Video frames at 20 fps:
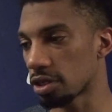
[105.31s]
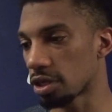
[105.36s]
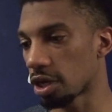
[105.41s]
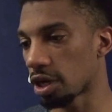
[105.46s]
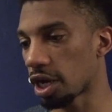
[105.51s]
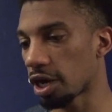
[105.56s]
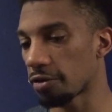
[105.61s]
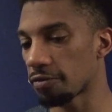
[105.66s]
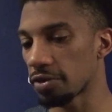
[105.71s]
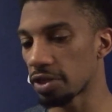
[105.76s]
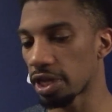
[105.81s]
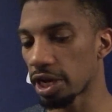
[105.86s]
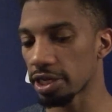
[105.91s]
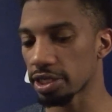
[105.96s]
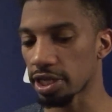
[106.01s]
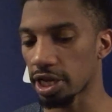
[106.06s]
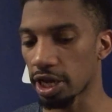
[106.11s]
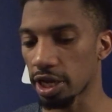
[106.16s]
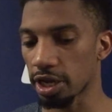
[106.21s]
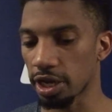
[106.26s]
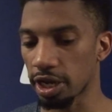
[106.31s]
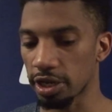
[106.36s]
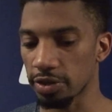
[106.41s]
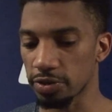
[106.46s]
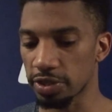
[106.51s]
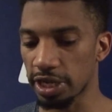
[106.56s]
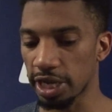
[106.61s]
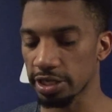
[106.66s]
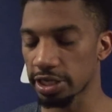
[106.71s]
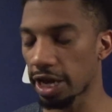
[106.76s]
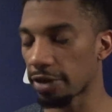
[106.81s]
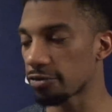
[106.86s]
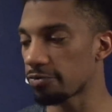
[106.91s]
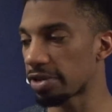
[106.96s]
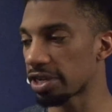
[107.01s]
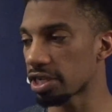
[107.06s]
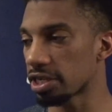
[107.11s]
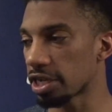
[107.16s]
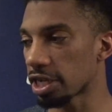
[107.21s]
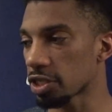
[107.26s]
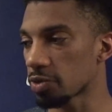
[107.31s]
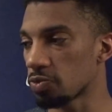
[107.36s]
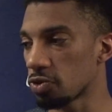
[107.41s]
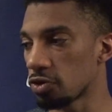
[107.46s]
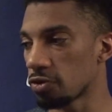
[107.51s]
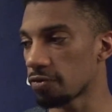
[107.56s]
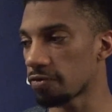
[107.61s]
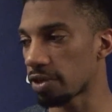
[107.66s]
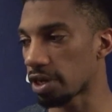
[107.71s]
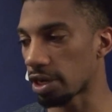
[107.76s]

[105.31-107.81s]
You know, and I realized that it was time to make the next move.